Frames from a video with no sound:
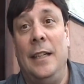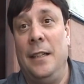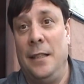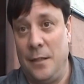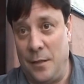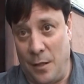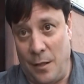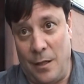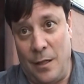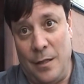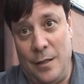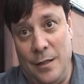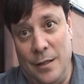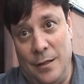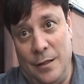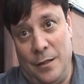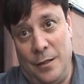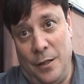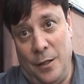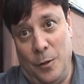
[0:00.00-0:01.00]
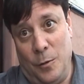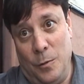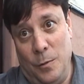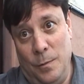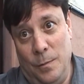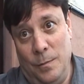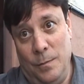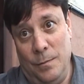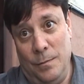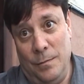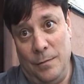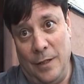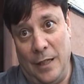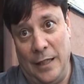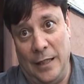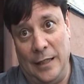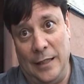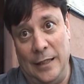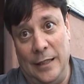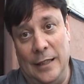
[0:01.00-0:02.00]
It's a hard thing to do.
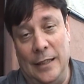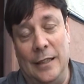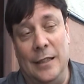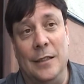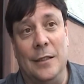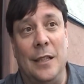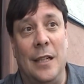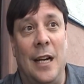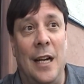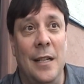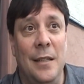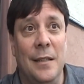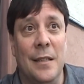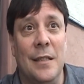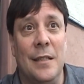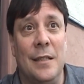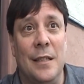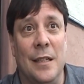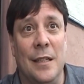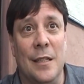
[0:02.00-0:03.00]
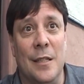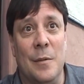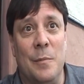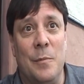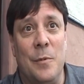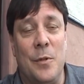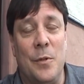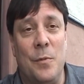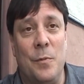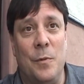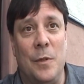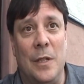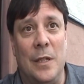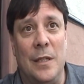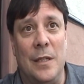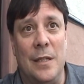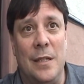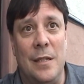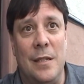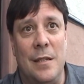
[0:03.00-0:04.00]
Uh, I think Dellums
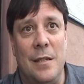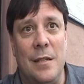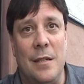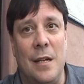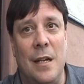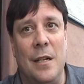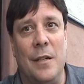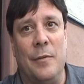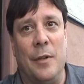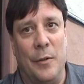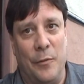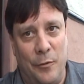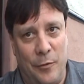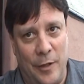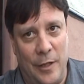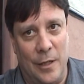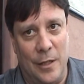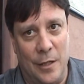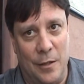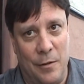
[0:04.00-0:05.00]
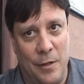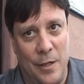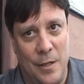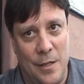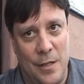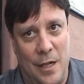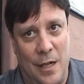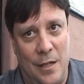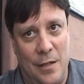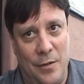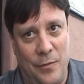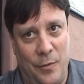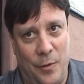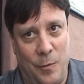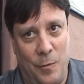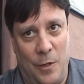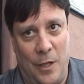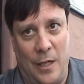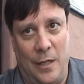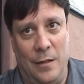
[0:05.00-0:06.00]
was kind of unfairly criticized,
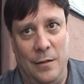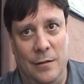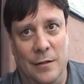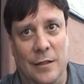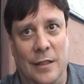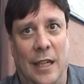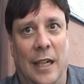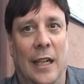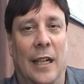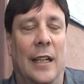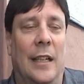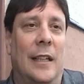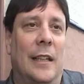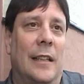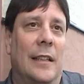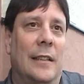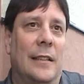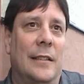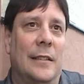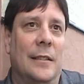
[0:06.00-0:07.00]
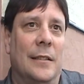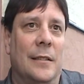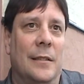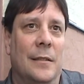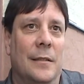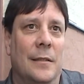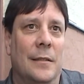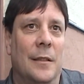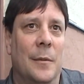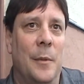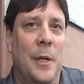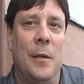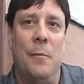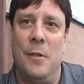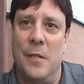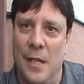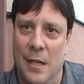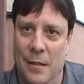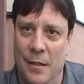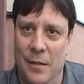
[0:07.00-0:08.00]
for one. Uh, the man
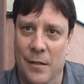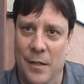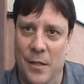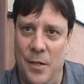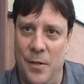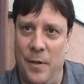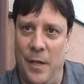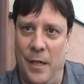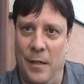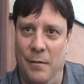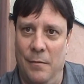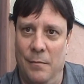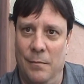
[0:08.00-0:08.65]
was out there in the street.